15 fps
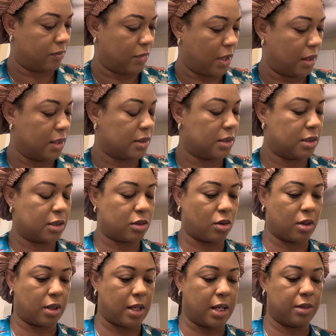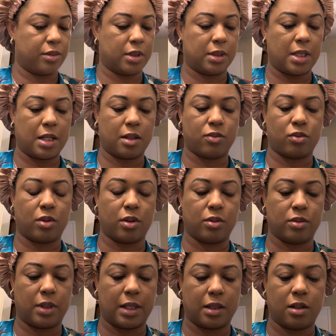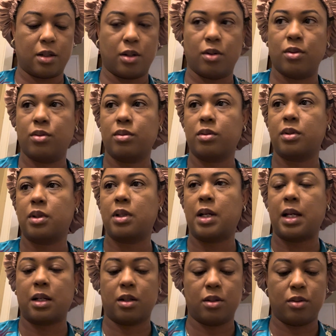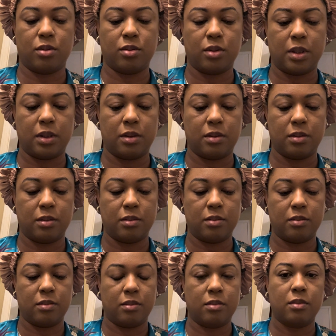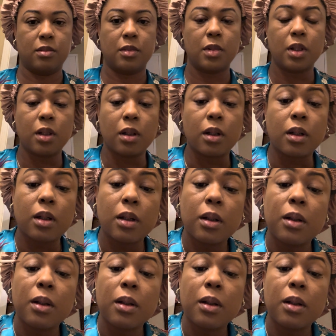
This is Starlight. It's like a rose, like a gold, kind of golden look.